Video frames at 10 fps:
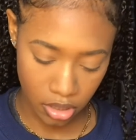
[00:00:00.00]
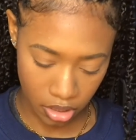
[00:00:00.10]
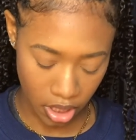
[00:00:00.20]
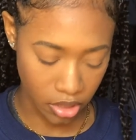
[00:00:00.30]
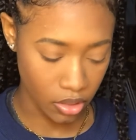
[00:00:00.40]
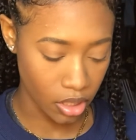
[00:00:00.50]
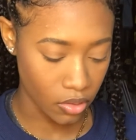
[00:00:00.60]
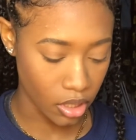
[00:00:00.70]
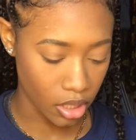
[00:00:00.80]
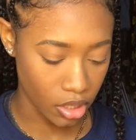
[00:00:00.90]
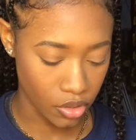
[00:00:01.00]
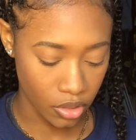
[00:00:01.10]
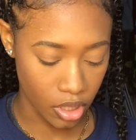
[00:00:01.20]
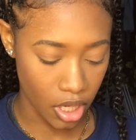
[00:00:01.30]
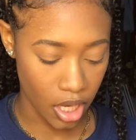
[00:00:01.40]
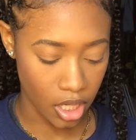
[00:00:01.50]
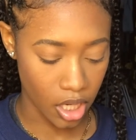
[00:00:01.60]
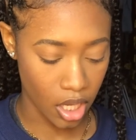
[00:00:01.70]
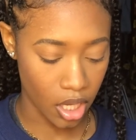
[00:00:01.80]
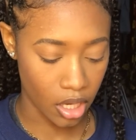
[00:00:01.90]
That's how they look in the tray, and
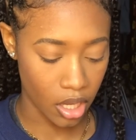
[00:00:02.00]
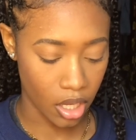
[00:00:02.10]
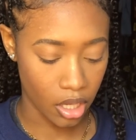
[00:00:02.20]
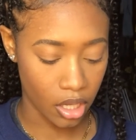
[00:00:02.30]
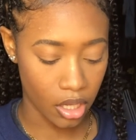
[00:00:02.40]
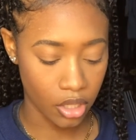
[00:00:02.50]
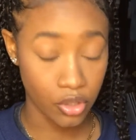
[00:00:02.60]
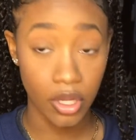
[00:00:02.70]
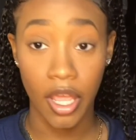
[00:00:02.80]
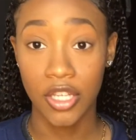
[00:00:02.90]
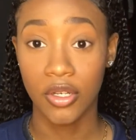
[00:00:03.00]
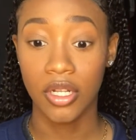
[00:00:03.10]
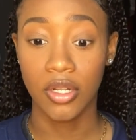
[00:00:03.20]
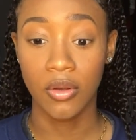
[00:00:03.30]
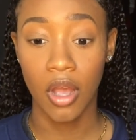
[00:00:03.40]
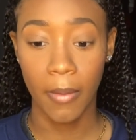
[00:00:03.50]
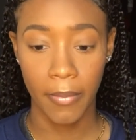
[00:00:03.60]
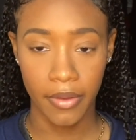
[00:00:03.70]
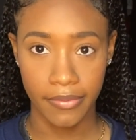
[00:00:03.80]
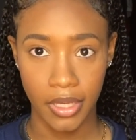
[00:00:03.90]
then I'll show you guys how they look on
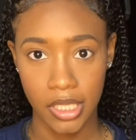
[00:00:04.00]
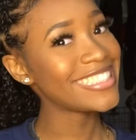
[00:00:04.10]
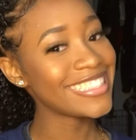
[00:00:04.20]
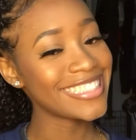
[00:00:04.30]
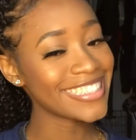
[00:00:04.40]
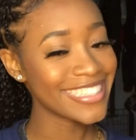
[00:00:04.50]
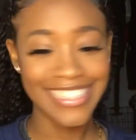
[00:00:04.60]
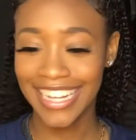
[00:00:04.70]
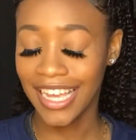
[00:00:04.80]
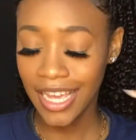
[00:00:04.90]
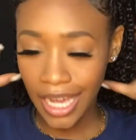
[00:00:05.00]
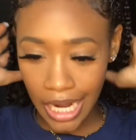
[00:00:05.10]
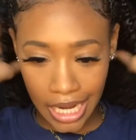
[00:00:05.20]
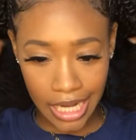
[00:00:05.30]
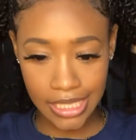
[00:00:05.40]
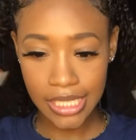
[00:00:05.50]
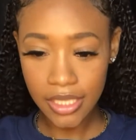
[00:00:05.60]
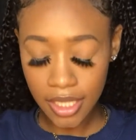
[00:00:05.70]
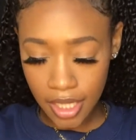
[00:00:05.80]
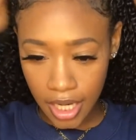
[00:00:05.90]
my face. Alright guys, so these
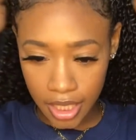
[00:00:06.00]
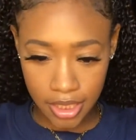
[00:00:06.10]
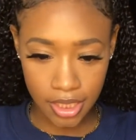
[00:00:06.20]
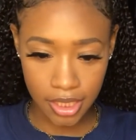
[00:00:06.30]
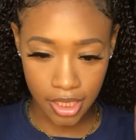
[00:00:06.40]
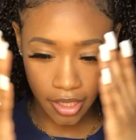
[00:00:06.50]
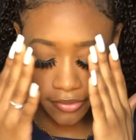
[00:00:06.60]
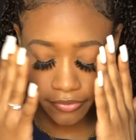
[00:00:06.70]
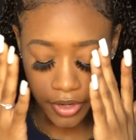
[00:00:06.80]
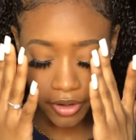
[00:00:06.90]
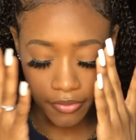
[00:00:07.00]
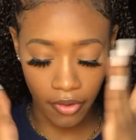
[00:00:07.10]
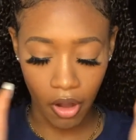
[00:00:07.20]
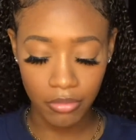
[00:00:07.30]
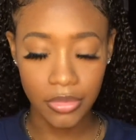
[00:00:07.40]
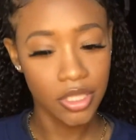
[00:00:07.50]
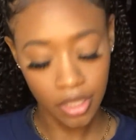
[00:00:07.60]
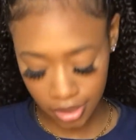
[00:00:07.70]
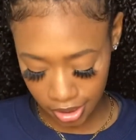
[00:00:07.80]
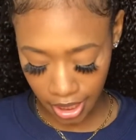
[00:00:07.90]
are the lashes. They're very voluptuous
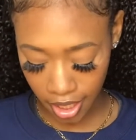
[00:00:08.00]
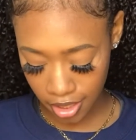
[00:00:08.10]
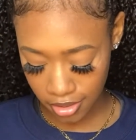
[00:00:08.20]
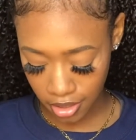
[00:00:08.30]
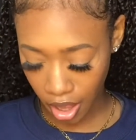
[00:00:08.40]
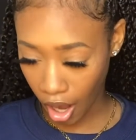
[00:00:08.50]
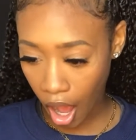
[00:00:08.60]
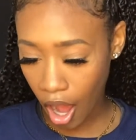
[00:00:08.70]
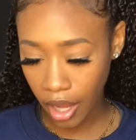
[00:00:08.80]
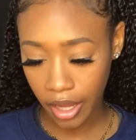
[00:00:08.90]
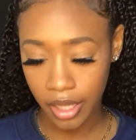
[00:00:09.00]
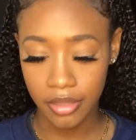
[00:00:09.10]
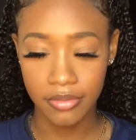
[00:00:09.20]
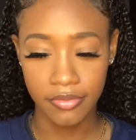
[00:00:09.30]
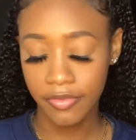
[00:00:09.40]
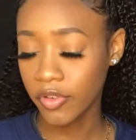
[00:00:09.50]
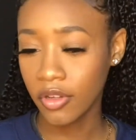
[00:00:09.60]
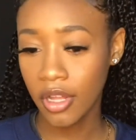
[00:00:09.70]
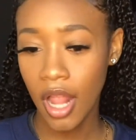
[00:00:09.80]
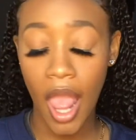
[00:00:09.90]
and long and
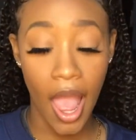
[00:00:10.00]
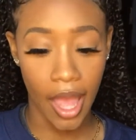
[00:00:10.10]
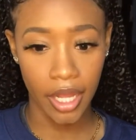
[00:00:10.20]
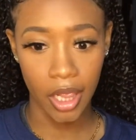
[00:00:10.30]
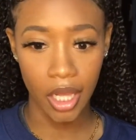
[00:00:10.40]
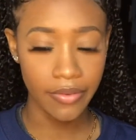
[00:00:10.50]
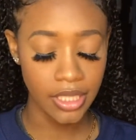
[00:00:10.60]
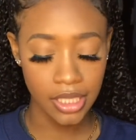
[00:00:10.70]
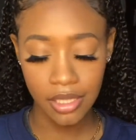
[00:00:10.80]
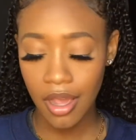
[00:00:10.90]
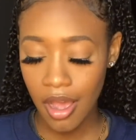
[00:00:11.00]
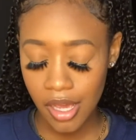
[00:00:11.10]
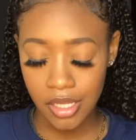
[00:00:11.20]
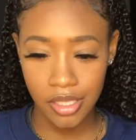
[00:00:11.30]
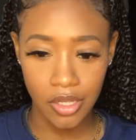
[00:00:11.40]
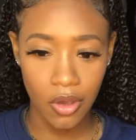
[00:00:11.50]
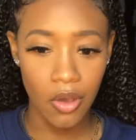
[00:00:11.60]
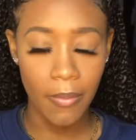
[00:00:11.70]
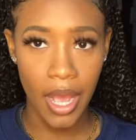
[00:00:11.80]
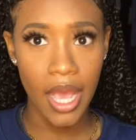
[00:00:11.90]
full. I love it. So
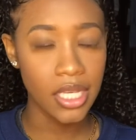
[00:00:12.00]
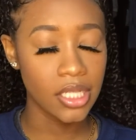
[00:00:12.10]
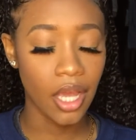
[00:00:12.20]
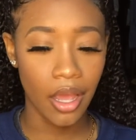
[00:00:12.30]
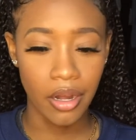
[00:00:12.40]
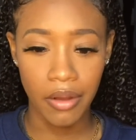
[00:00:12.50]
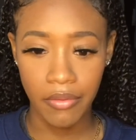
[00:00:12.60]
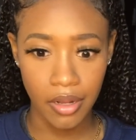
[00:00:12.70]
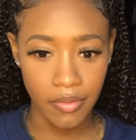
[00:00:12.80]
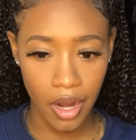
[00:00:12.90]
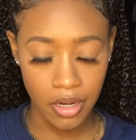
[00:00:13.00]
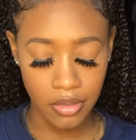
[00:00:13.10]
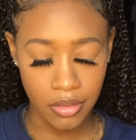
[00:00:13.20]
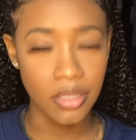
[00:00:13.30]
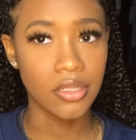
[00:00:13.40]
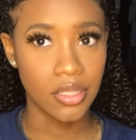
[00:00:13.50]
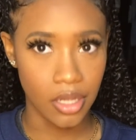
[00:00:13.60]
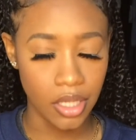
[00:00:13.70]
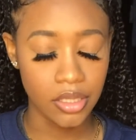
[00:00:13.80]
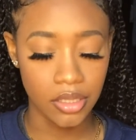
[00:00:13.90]
my eyes are kind of red right now. Is the
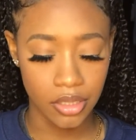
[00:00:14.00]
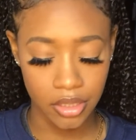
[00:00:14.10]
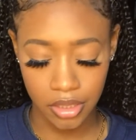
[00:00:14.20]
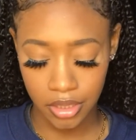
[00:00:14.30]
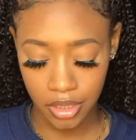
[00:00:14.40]
lashes.